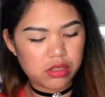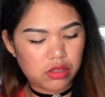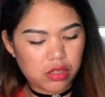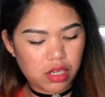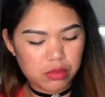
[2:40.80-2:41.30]

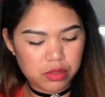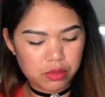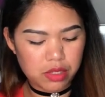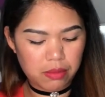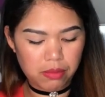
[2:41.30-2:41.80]
It comes
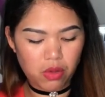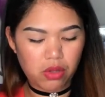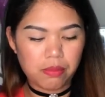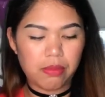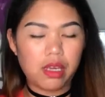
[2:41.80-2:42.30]
with a
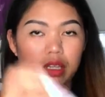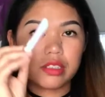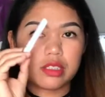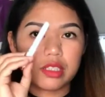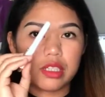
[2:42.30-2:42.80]
ball
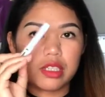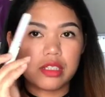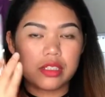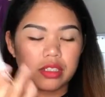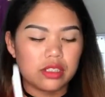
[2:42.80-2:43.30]
pen, see?
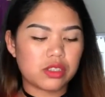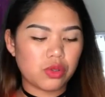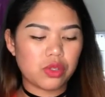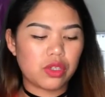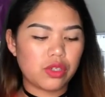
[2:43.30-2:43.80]

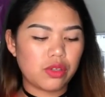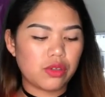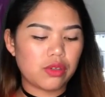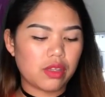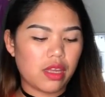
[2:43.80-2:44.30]
So cute.